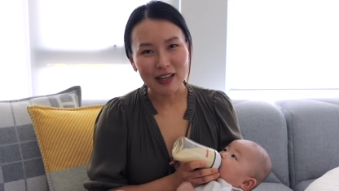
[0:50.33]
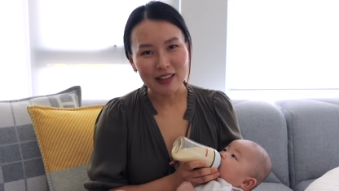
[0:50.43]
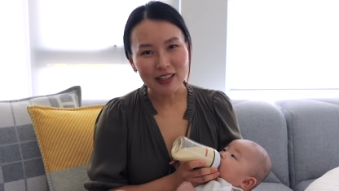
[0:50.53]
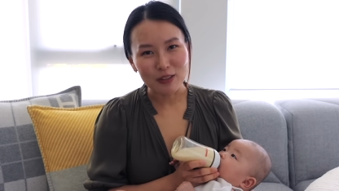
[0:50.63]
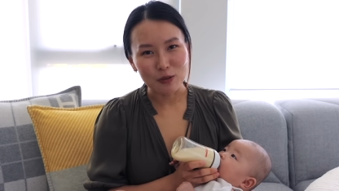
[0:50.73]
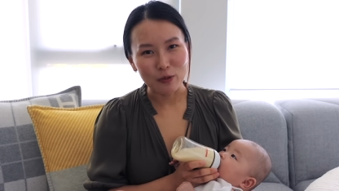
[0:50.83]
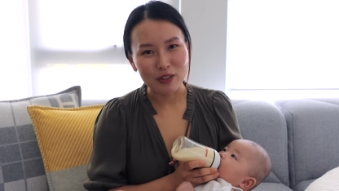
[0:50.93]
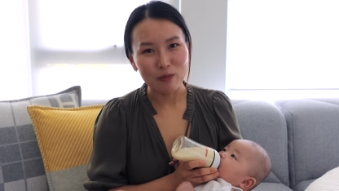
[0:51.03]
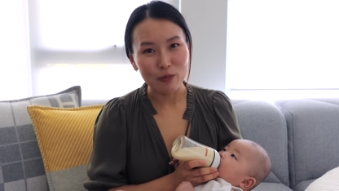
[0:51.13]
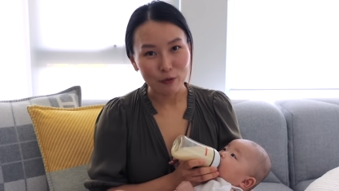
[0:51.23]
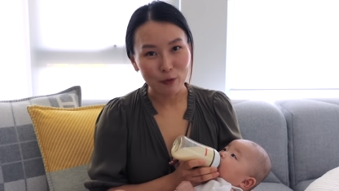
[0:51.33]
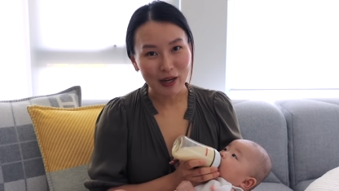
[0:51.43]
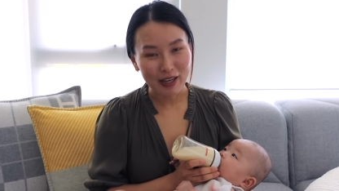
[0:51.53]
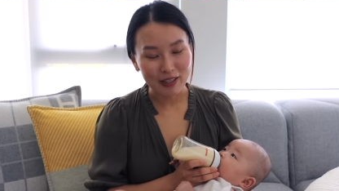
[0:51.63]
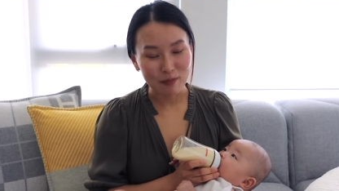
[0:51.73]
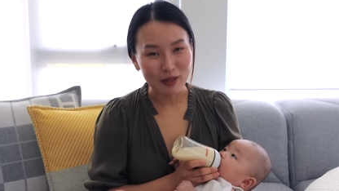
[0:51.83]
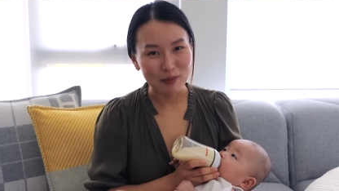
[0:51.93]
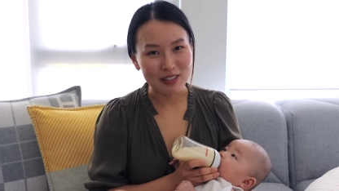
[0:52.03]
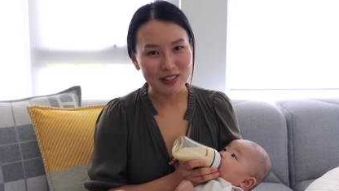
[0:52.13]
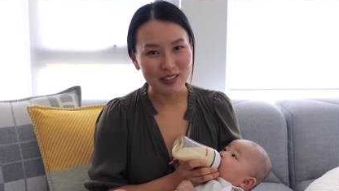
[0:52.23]
I think I saw them before I had
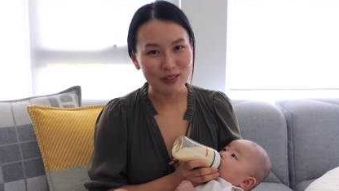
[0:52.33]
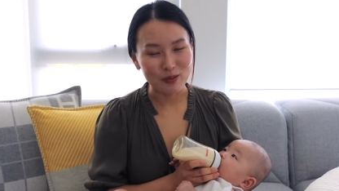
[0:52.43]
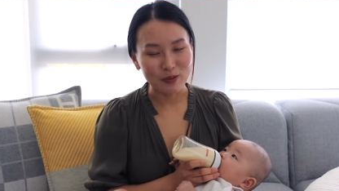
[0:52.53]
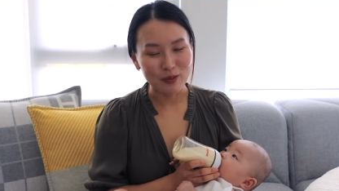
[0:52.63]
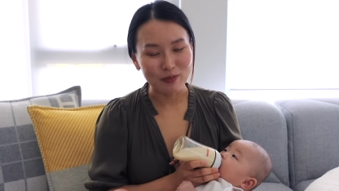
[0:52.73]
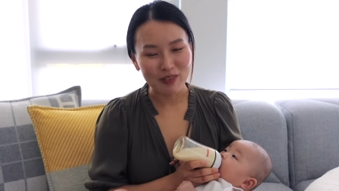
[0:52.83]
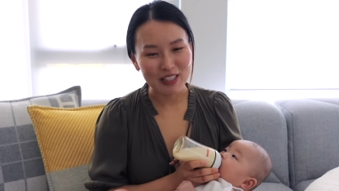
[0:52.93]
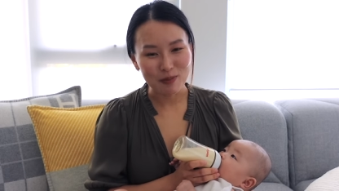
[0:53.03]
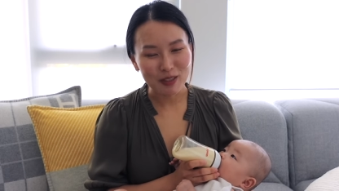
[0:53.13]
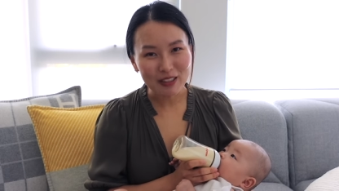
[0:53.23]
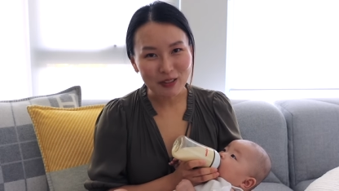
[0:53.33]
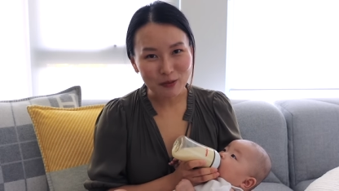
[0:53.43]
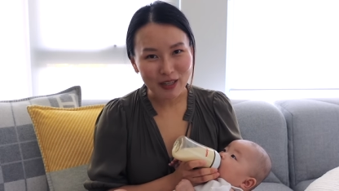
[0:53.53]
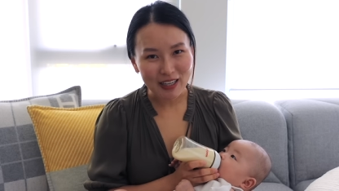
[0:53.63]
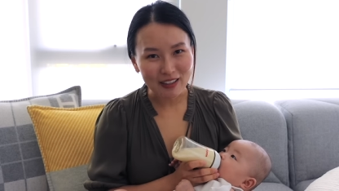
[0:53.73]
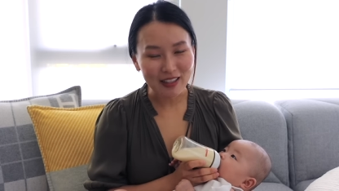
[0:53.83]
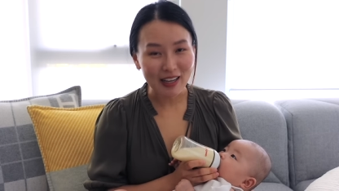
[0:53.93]
baby C, so it's been a little while